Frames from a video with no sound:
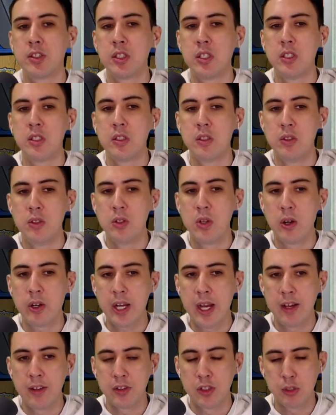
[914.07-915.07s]
to knock
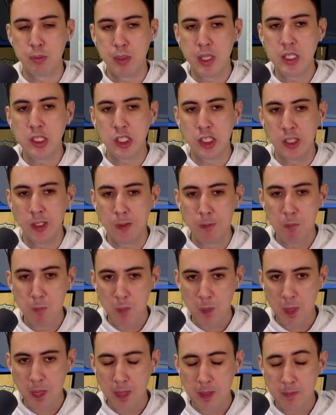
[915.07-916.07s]
out this Pidgey.
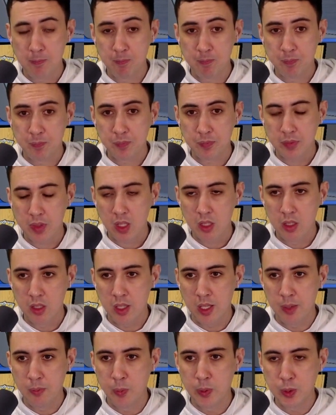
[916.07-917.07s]

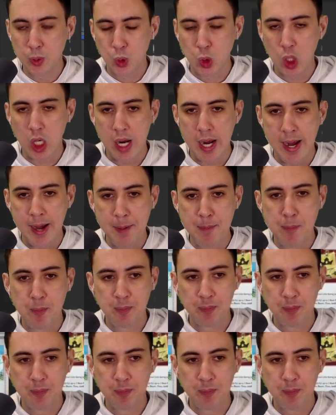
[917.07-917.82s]
I will try.